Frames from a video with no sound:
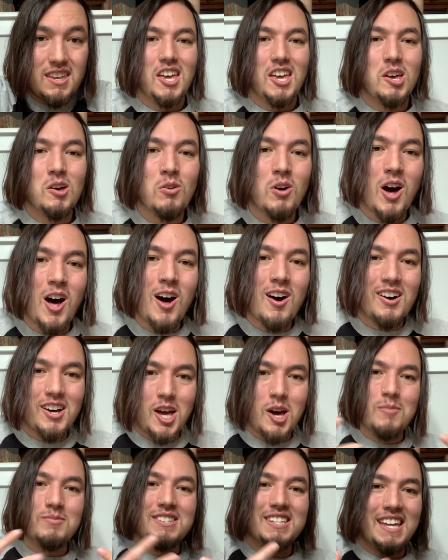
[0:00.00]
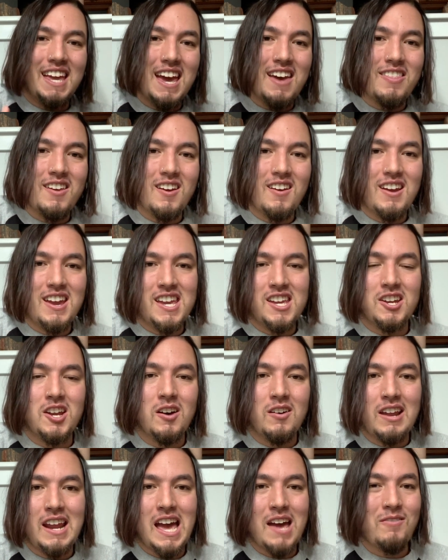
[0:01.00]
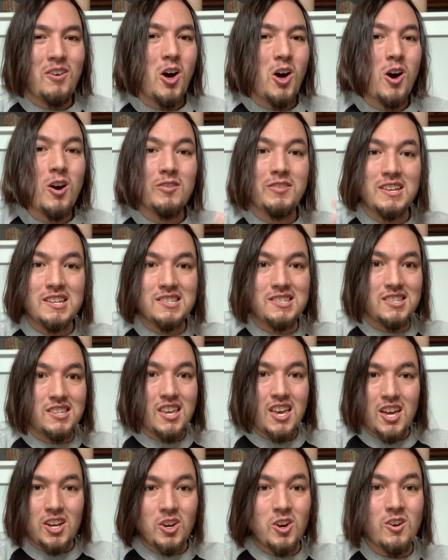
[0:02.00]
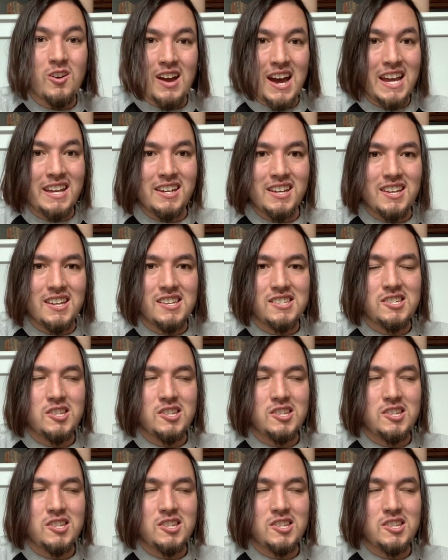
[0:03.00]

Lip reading: It will all come together, you know, and I have all these current ideas.